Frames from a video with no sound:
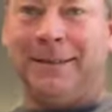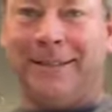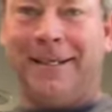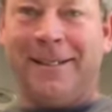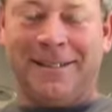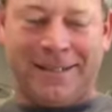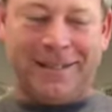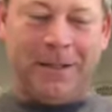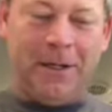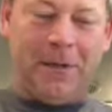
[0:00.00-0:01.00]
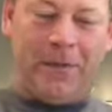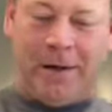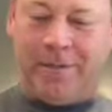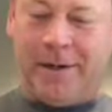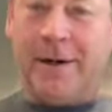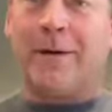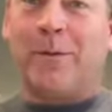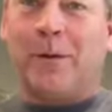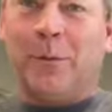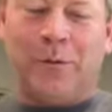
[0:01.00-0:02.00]
Yes, that right there
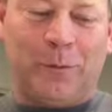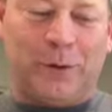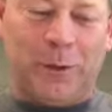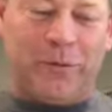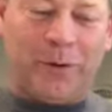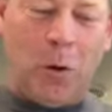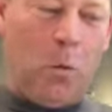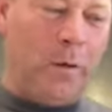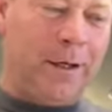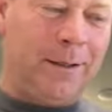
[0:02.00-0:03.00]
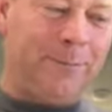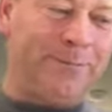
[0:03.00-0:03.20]
gonna give me some chips to go with it.